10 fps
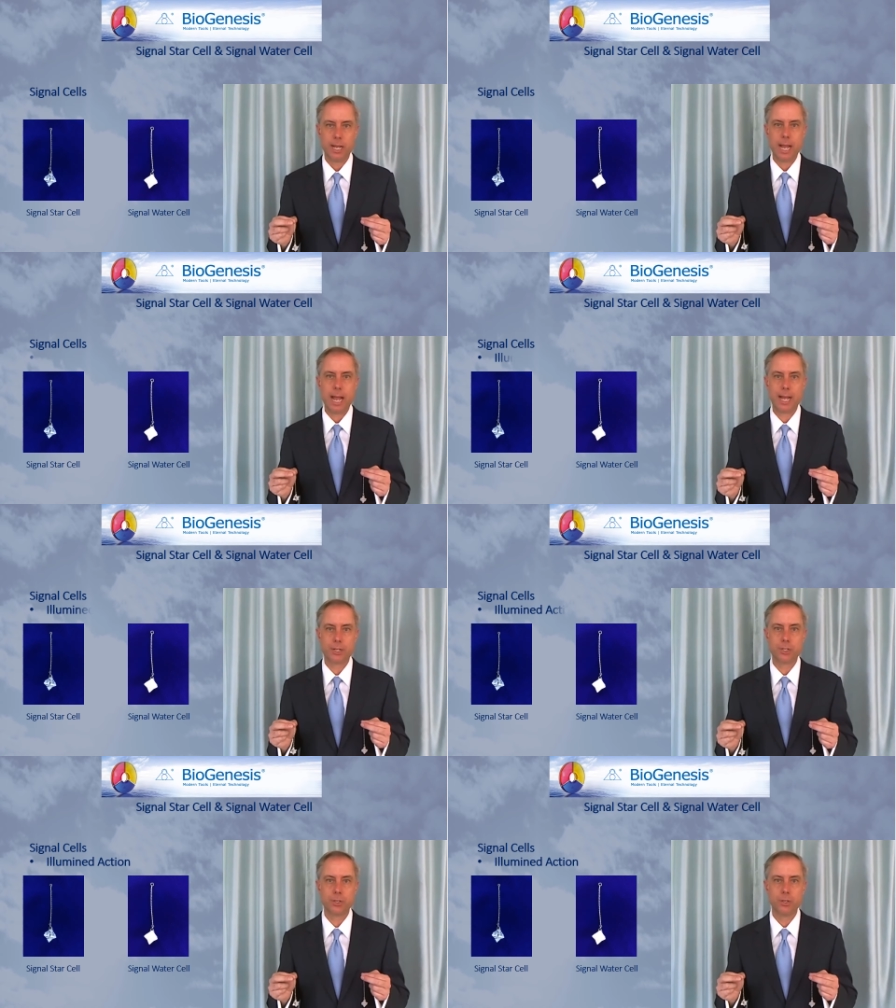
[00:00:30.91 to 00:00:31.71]

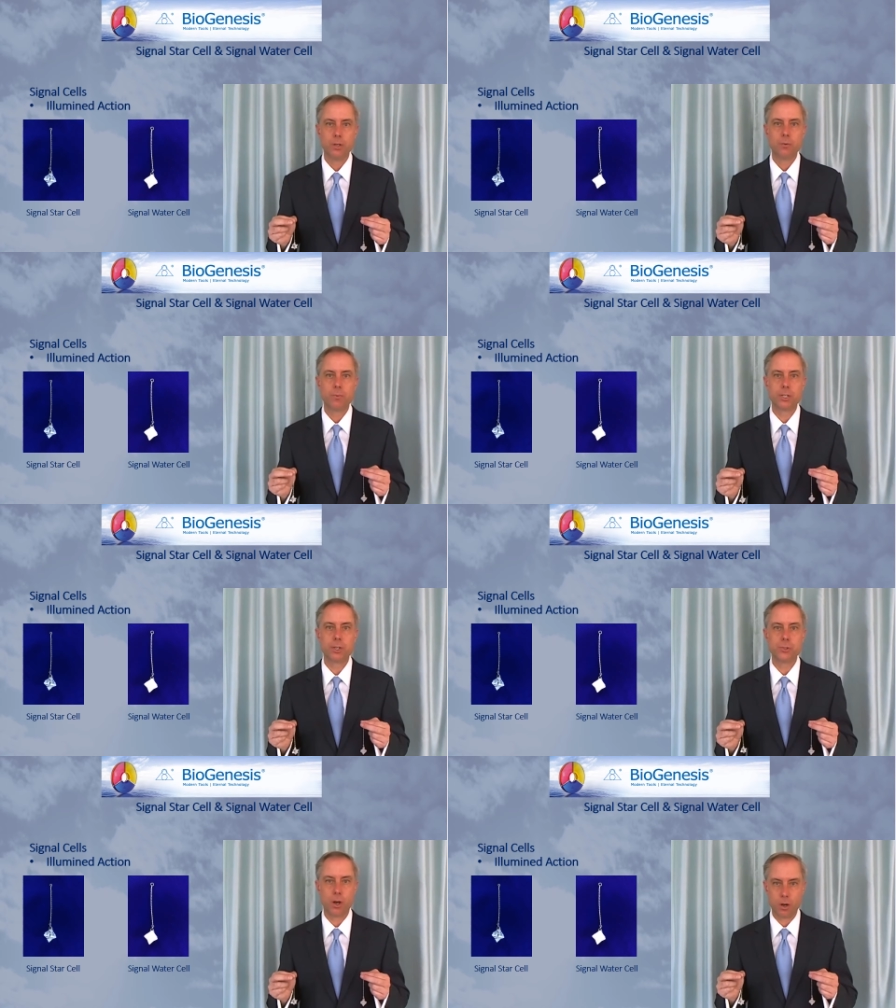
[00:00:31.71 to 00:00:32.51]
action which
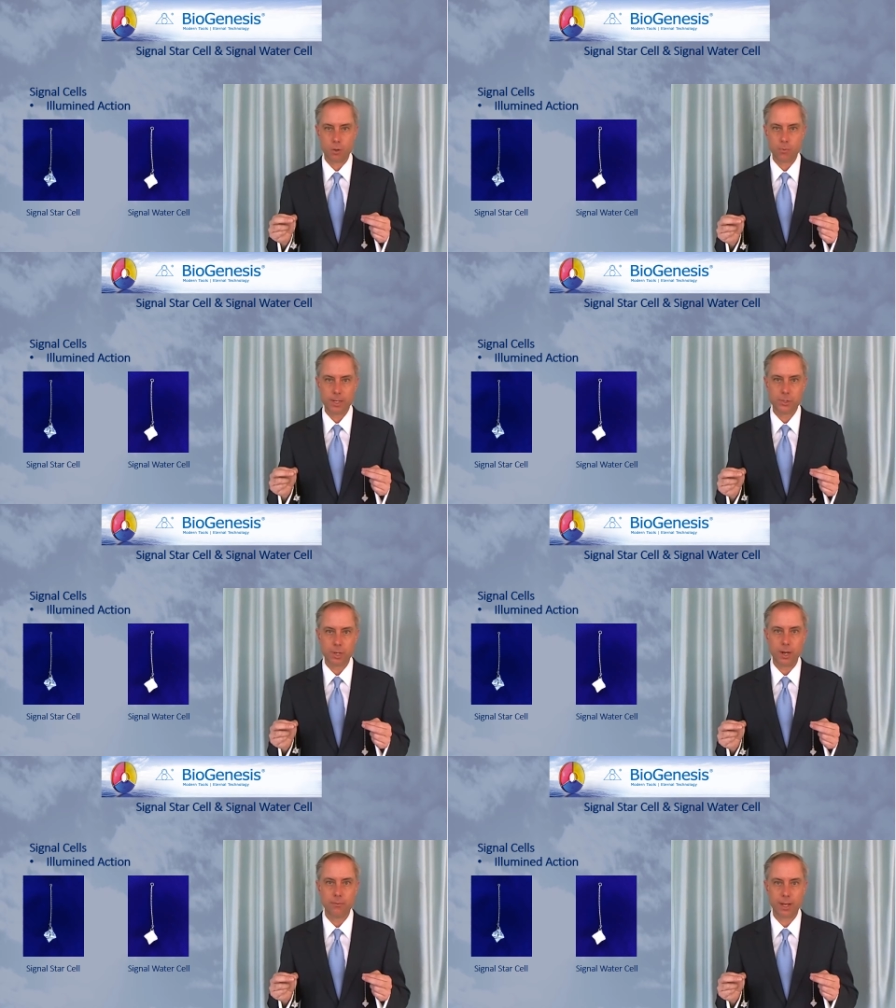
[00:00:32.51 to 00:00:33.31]
is always
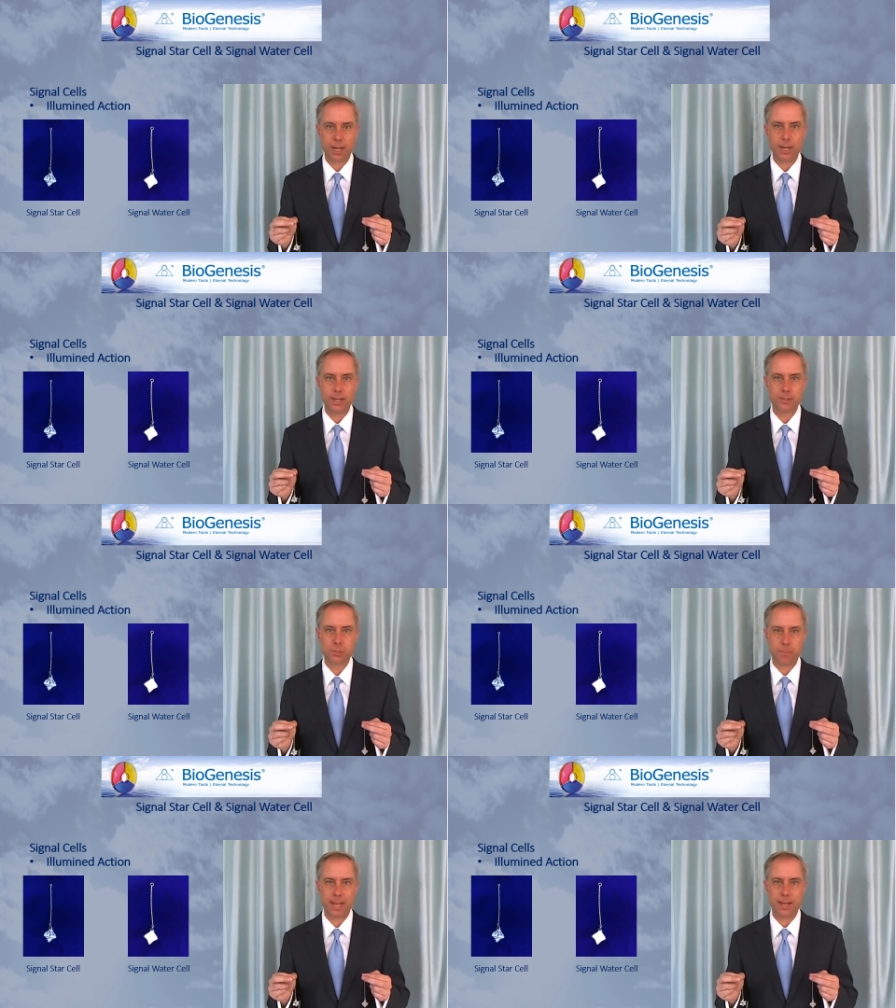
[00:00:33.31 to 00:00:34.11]
of the highest
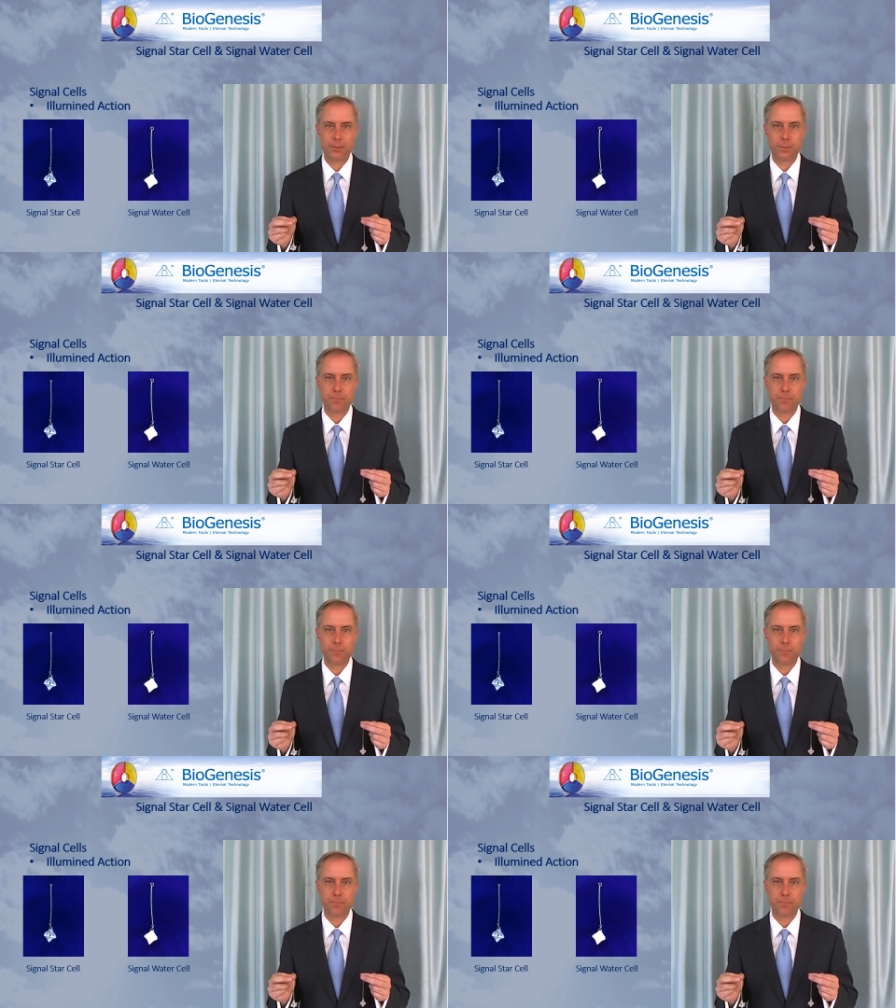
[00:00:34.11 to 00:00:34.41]
path.